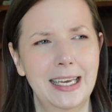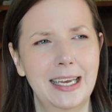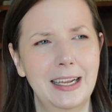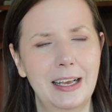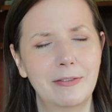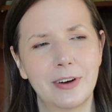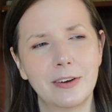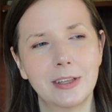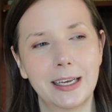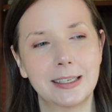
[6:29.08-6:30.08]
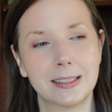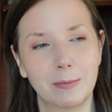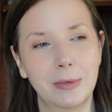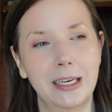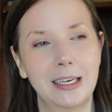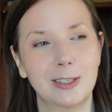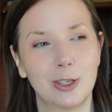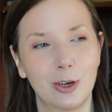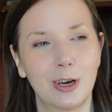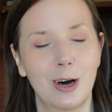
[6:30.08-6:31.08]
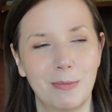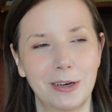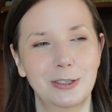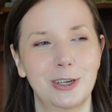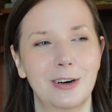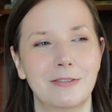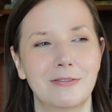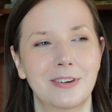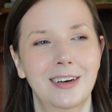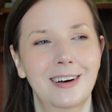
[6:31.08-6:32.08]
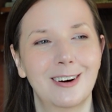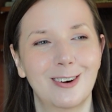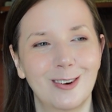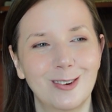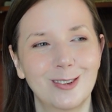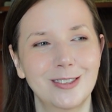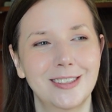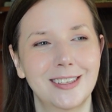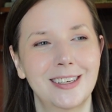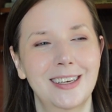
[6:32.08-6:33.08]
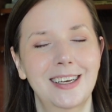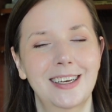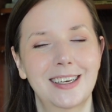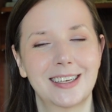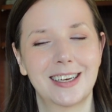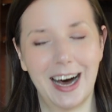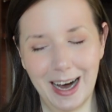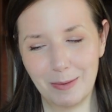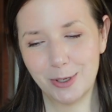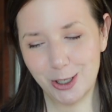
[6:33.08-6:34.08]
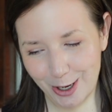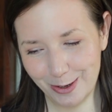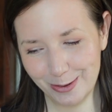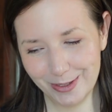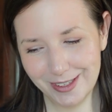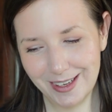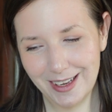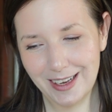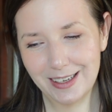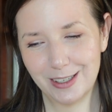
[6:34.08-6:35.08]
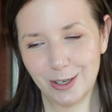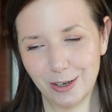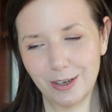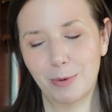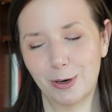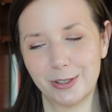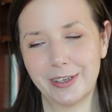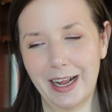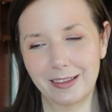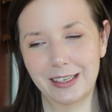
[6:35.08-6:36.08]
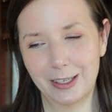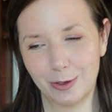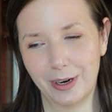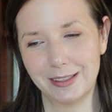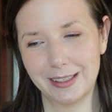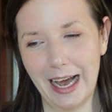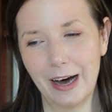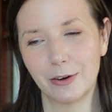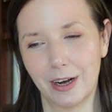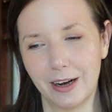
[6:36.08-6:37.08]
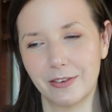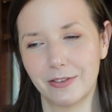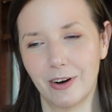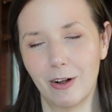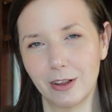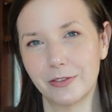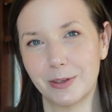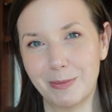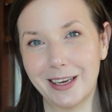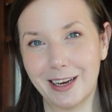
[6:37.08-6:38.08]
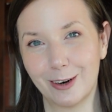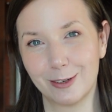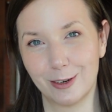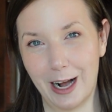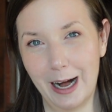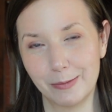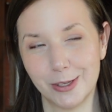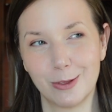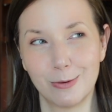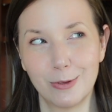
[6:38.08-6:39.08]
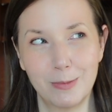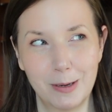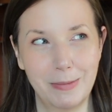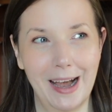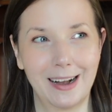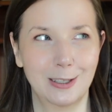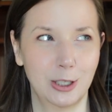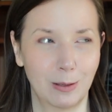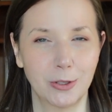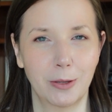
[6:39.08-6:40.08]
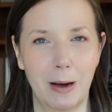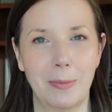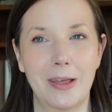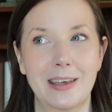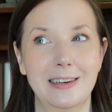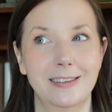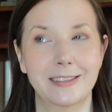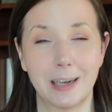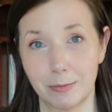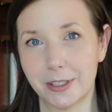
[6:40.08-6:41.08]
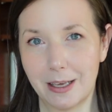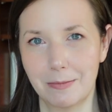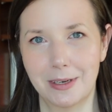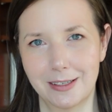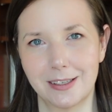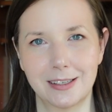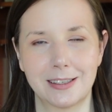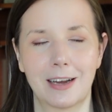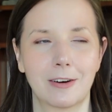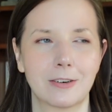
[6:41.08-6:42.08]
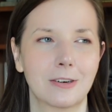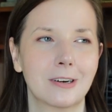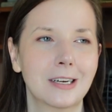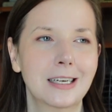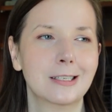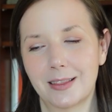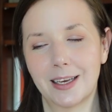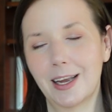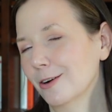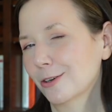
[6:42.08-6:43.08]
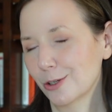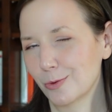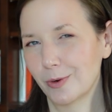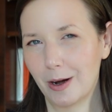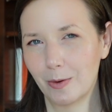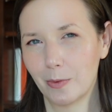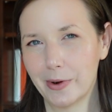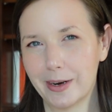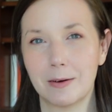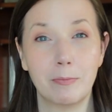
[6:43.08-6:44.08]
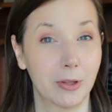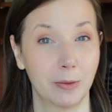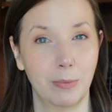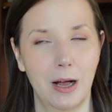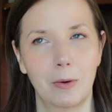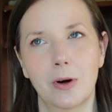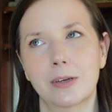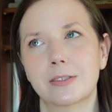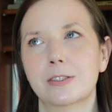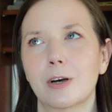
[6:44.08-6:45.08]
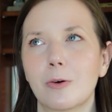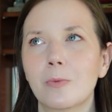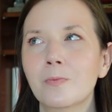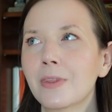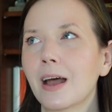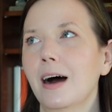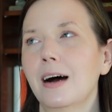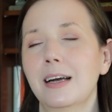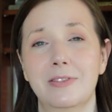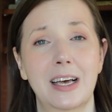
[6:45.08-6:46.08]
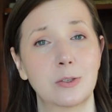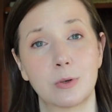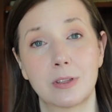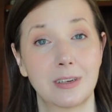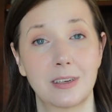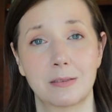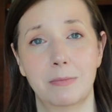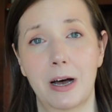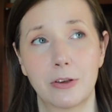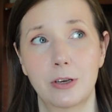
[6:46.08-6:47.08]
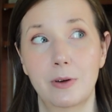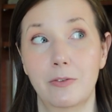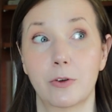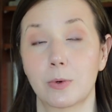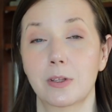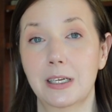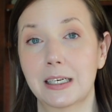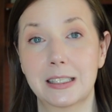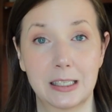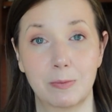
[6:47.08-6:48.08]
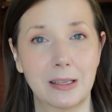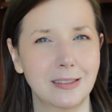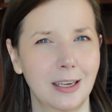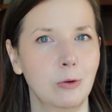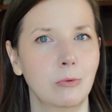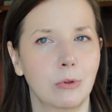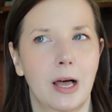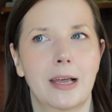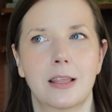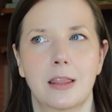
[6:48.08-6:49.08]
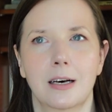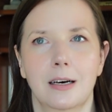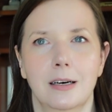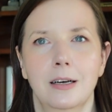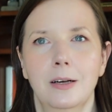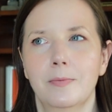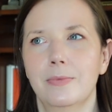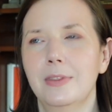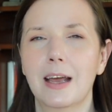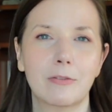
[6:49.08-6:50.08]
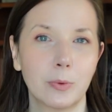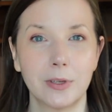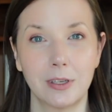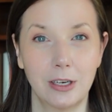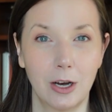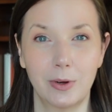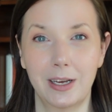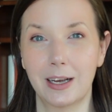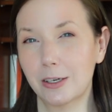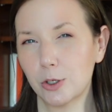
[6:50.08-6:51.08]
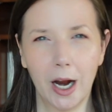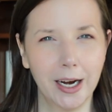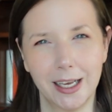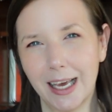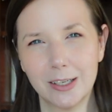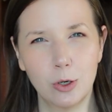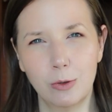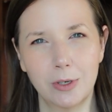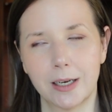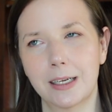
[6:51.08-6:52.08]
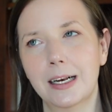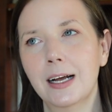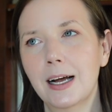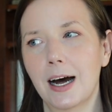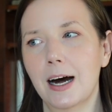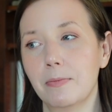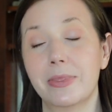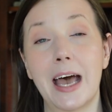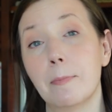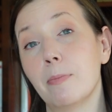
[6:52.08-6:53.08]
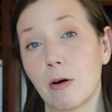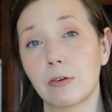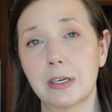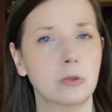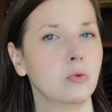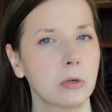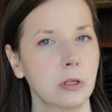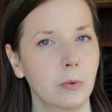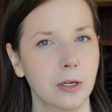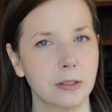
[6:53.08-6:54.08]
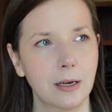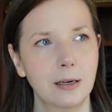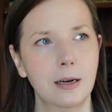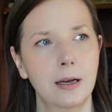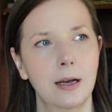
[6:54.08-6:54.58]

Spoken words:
it felt like somebody took a bunch of old cop shows, took personality traits out of all of the main character cops, threw them in a bag, jumbled them up, and then dumped them into this character. The characters were not well written, but the plot was. So if that sort of thing doesn't bother you, if you're really into suspense and you like the never really knowing and trying to guess who done it, that part is really well done.